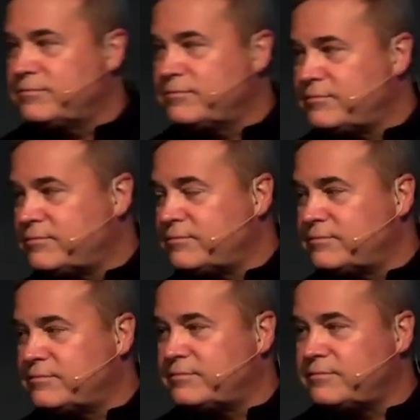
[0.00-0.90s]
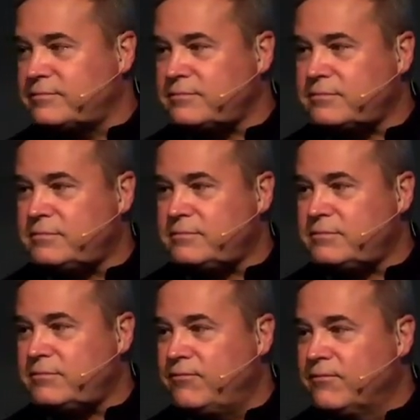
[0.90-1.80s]

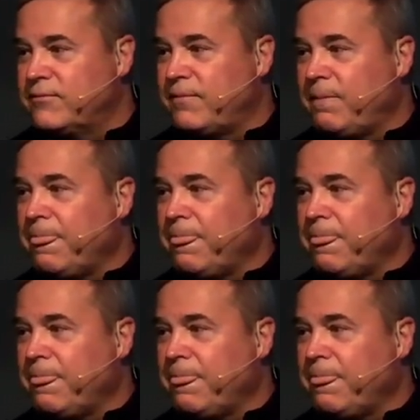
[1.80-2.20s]
Nothing is said.